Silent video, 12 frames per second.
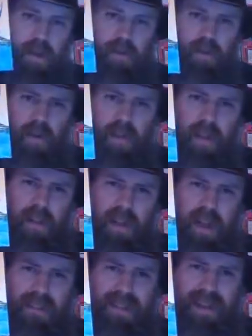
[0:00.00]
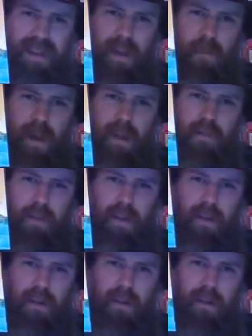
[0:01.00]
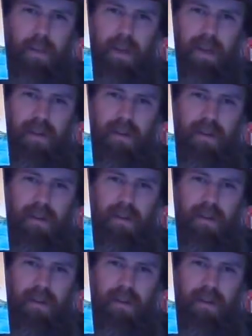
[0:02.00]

Truthfully, I think I might have been a little bit